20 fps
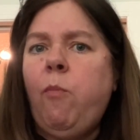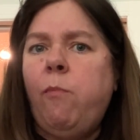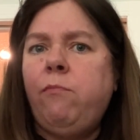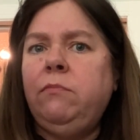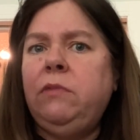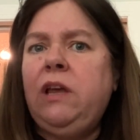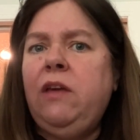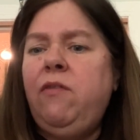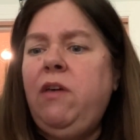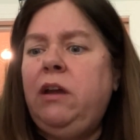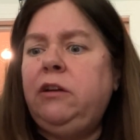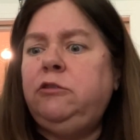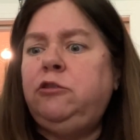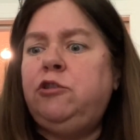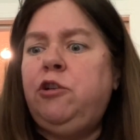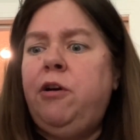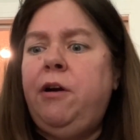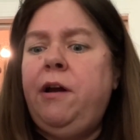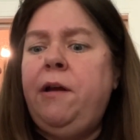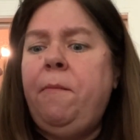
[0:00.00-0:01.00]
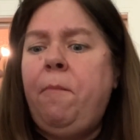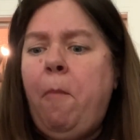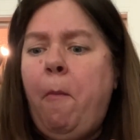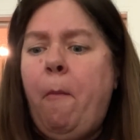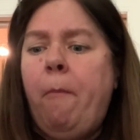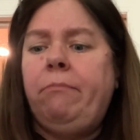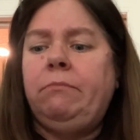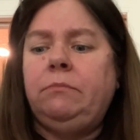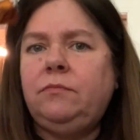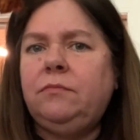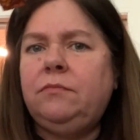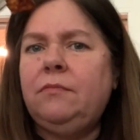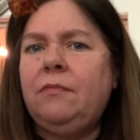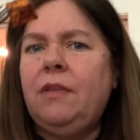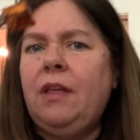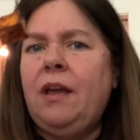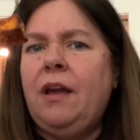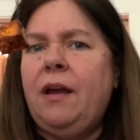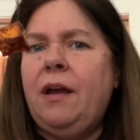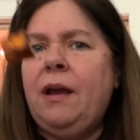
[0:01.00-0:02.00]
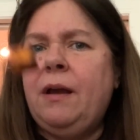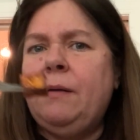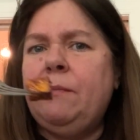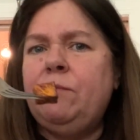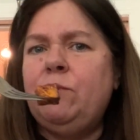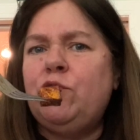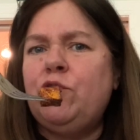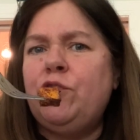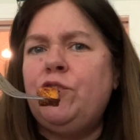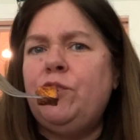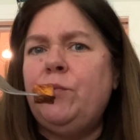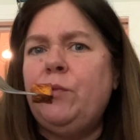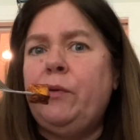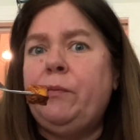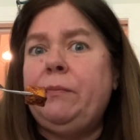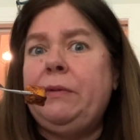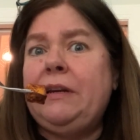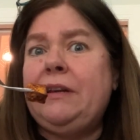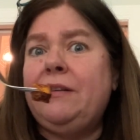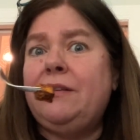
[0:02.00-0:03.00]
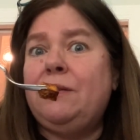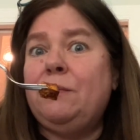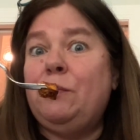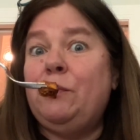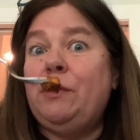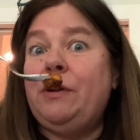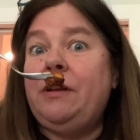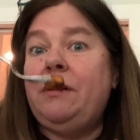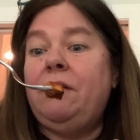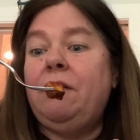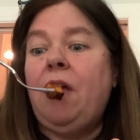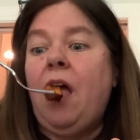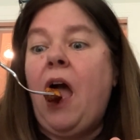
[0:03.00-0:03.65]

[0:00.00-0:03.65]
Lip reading: Give that a try. I'm sure you won't be disappointed.